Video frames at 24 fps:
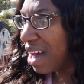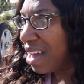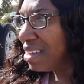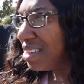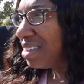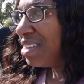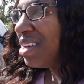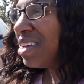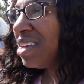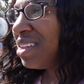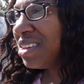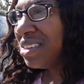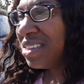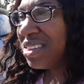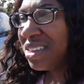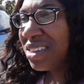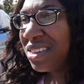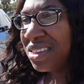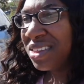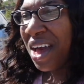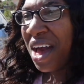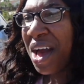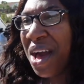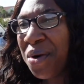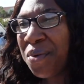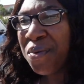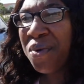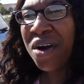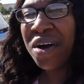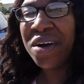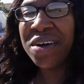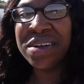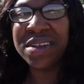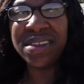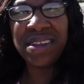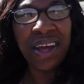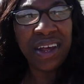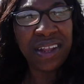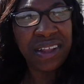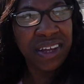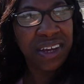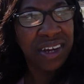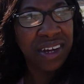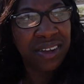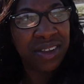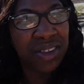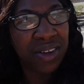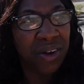I said it's a sidewalk that
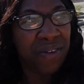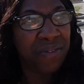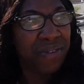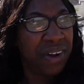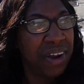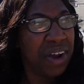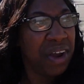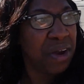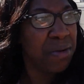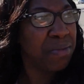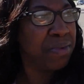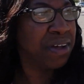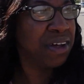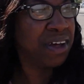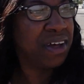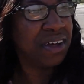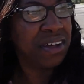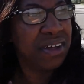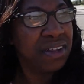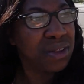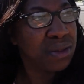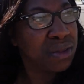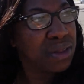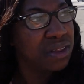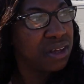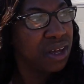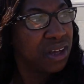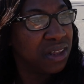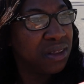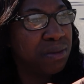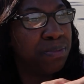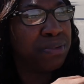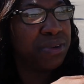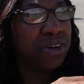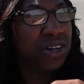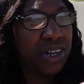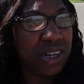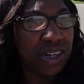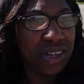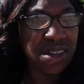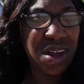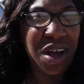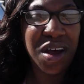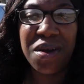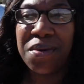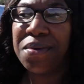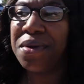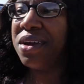leads over there because it's bushes
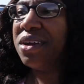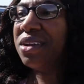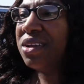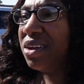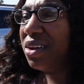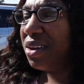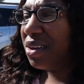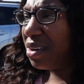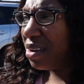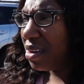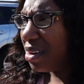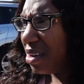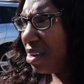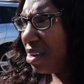all right there.